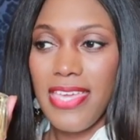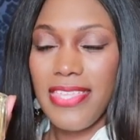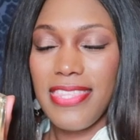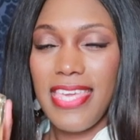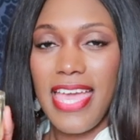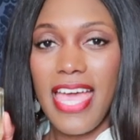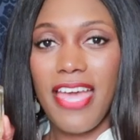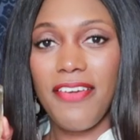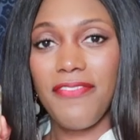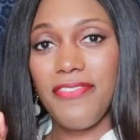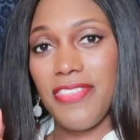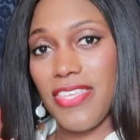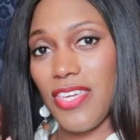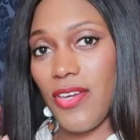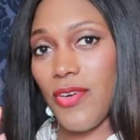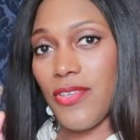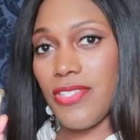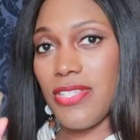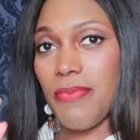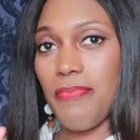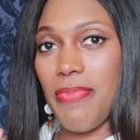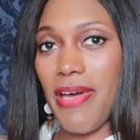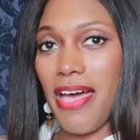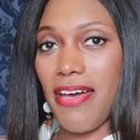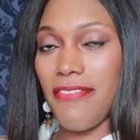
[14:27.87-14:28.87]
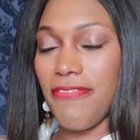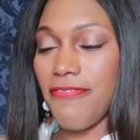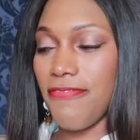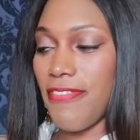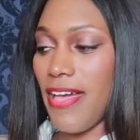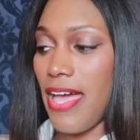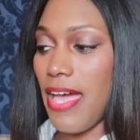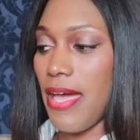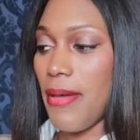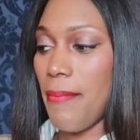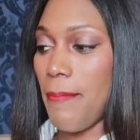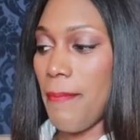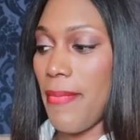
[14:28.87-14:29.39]
They have the Eau de
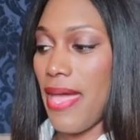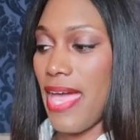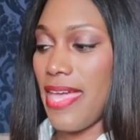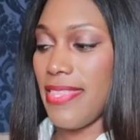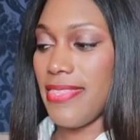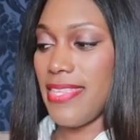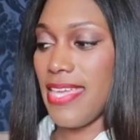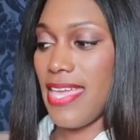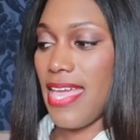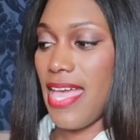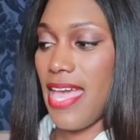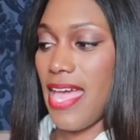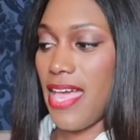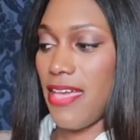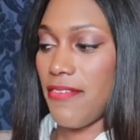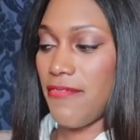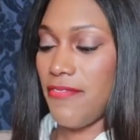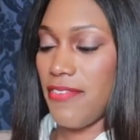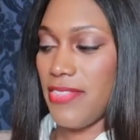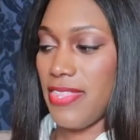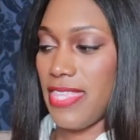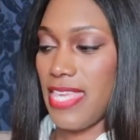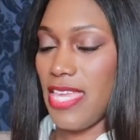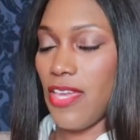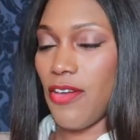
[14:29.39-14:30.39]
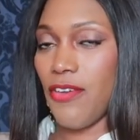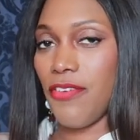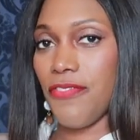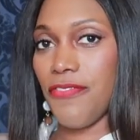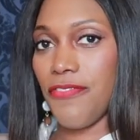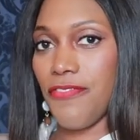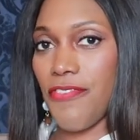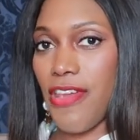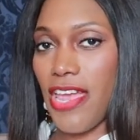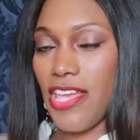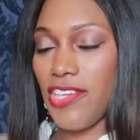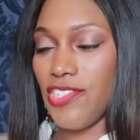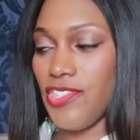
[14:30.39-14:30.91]
Parfum and they have the Eau
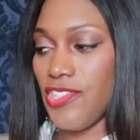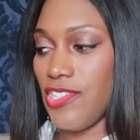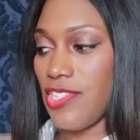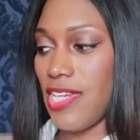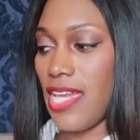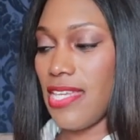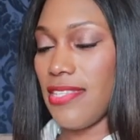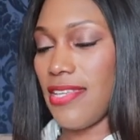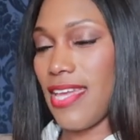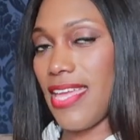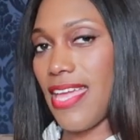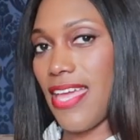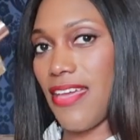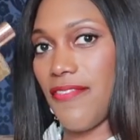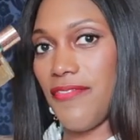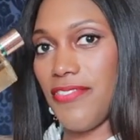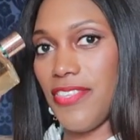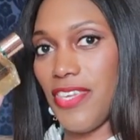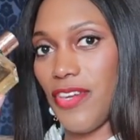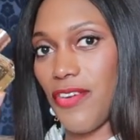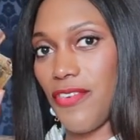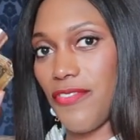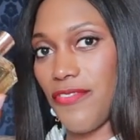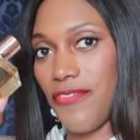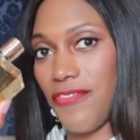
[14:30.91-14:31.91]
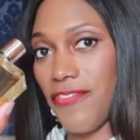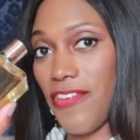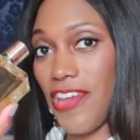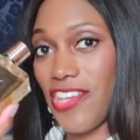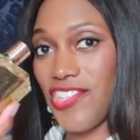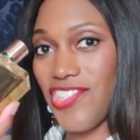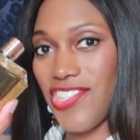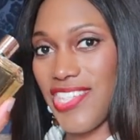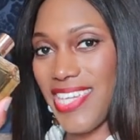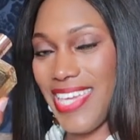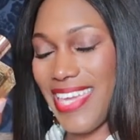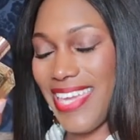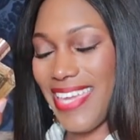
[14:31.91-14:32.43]
Fraiche. And I have the Eau
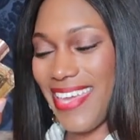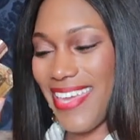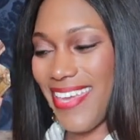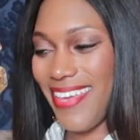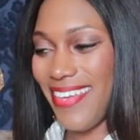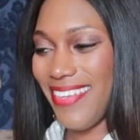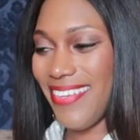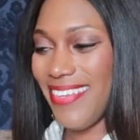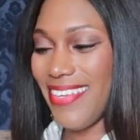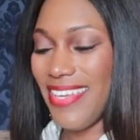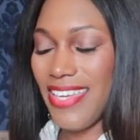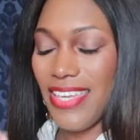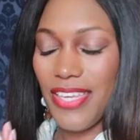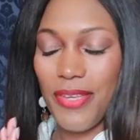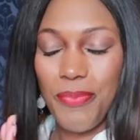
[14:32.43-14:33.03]
Fraiche here.